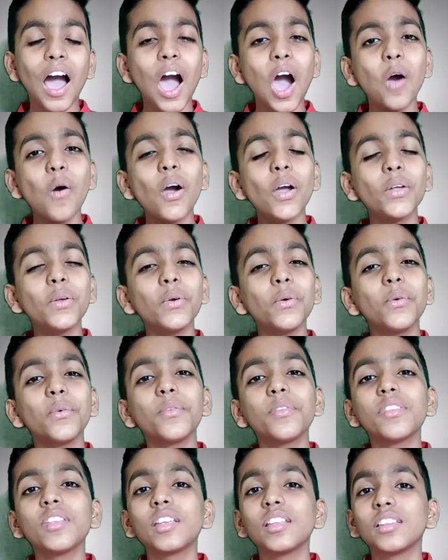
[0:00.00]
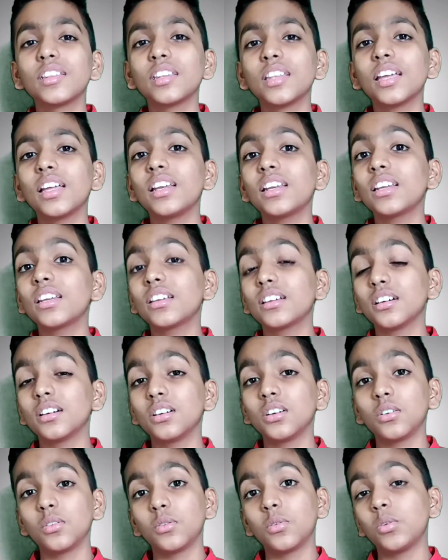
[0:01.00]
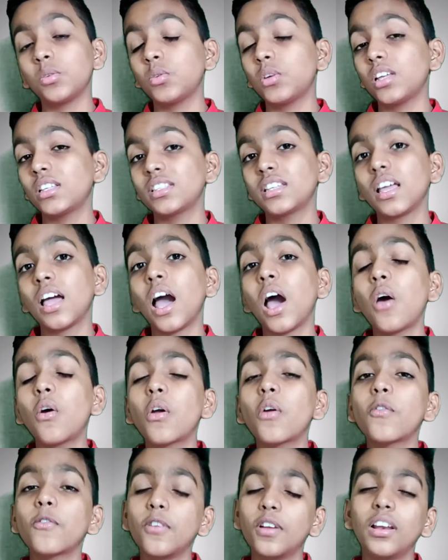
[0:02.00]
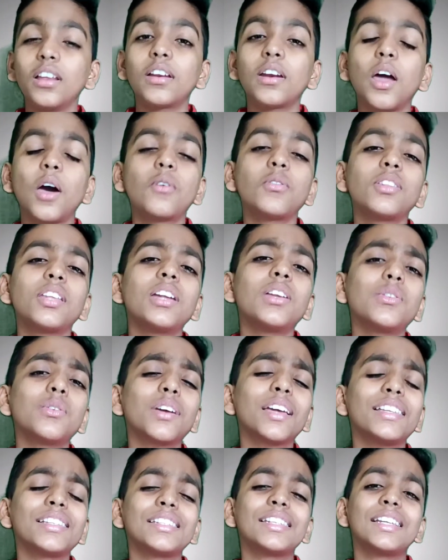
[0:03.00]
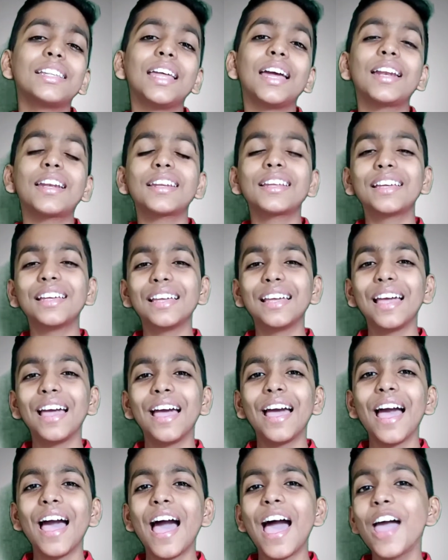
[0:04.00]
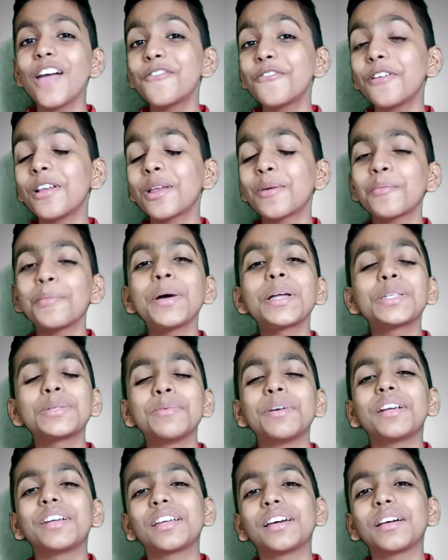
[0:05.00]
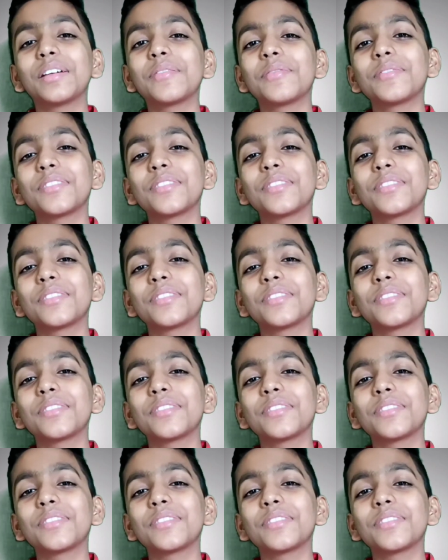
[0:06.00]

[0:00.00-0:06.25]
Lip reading: how are you? Then you can say, how are you feeling now? Then you can say that I feel much better.